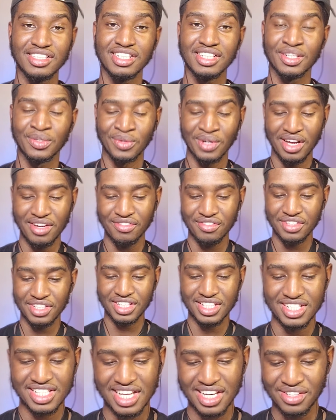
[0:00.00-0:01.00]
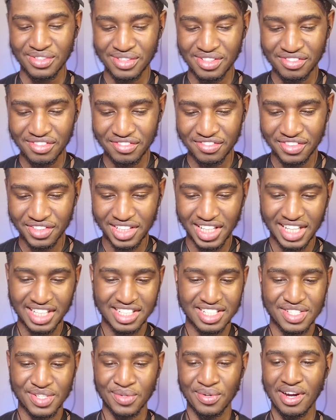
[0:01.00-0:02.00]
it a rivalry because I don't even feel like
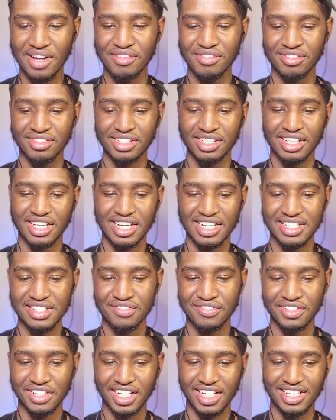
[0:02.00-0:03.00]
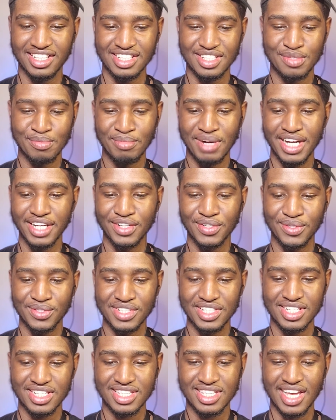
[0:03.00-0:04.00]
it's a rivalry. I just feel like it's Michael
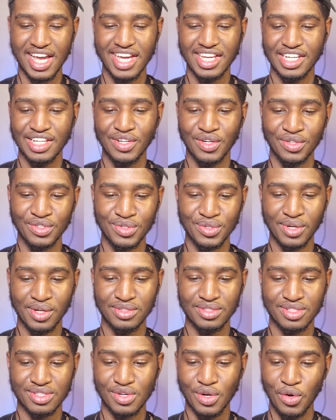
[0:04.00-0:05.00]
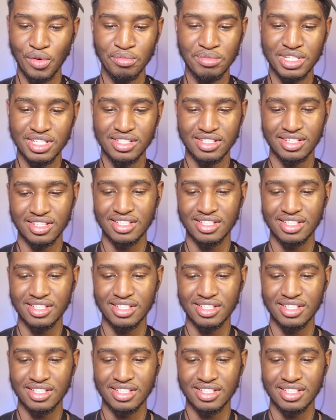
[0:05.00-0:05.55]
just hating on Toby